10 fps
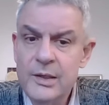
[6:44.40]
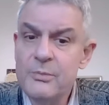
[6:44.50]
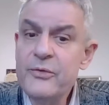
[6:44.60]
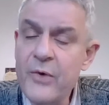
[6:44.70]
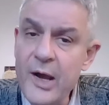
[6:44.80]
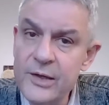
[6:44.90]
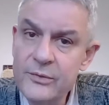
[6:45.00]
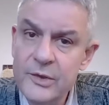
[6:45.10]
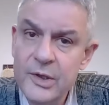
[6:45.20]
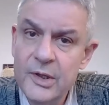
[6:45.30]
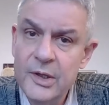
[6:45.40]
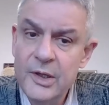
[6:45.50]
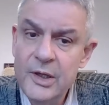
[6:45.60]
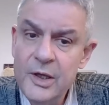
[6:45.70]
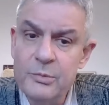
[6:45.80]
Number five,
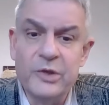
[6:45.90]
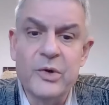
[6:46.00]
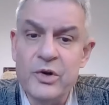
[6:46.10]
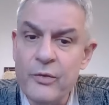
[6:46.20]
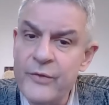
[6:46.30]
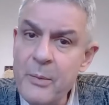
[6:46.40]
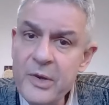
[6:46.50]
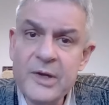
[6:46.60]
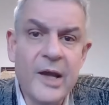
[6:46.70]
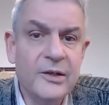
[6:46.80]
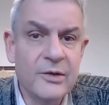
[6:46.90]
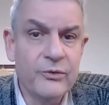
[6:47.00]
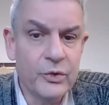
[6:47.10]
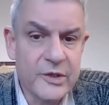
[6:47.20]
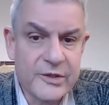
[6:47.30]
between November
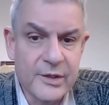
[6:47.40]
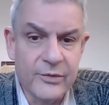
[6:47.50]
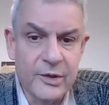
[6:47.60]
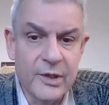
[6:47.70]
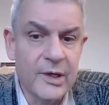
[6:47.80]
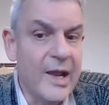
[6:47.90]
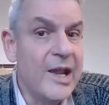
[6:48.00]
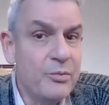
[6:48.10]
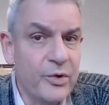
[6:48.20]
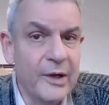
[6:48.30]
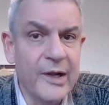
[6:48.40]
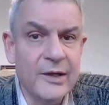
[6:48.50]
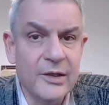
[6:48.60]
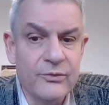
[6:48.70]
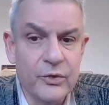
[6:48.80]
1947 and April
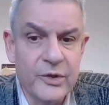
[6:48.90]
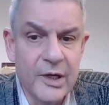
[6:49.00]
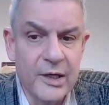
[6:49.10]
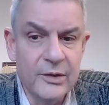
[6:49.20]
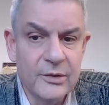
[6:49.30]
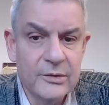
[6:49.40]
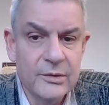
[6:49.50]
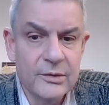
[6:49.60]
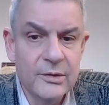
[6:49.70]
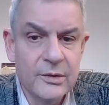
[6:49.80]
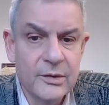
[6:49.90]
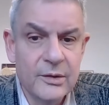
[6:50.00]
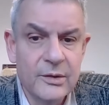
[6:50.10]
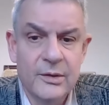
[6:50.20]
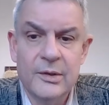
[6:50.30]
1948,
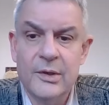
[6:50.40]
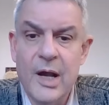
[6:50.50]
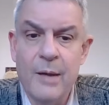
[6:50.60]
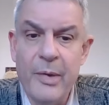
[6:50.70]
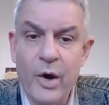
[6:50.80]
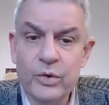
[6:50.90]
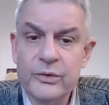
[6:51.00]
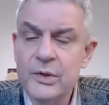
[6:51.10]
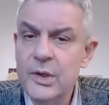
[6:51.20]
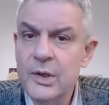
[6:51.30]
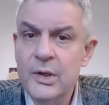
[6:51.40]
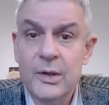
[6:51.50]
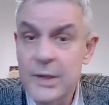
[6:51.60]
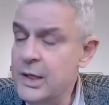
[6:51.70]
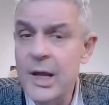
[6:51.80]
about,
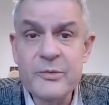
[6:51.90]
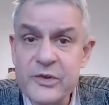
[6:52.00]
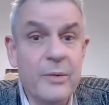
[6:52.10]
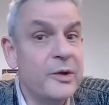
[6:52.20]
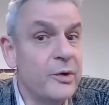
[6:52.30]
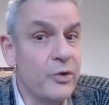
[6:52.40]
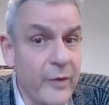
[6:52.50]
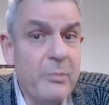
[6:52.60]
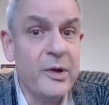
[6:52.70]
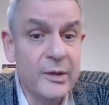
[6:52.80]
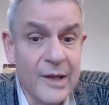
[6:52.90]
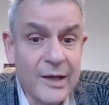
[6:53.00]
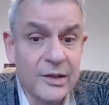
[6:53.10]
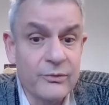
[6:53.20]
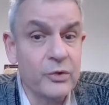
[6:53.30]
eh, I'm sorry, between November
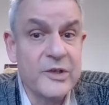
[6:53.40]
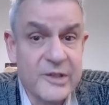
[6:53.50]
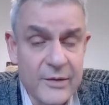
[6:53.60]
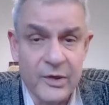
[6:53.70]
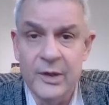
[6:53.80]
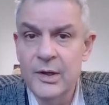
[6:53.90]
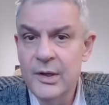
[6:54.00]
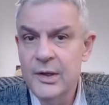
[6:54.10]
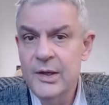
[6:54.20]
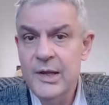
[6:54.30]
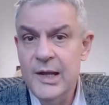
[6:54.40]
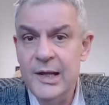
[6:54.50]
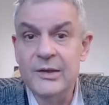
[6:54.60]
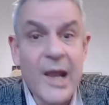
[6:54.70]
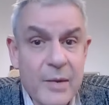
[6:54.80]
1947
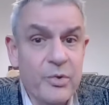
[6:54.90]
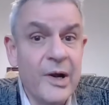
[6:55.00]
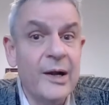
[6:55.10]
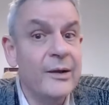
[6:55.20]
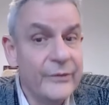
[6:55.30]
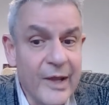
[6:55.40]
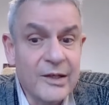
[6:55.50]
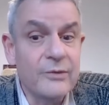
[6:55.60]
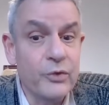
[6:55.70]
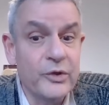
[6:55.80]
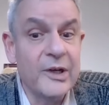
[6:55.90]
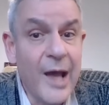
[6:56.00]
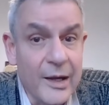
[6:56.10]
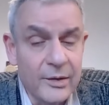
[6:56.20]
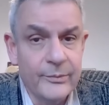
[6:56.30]
and April
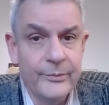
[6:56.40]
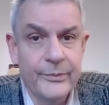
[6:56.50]
1949,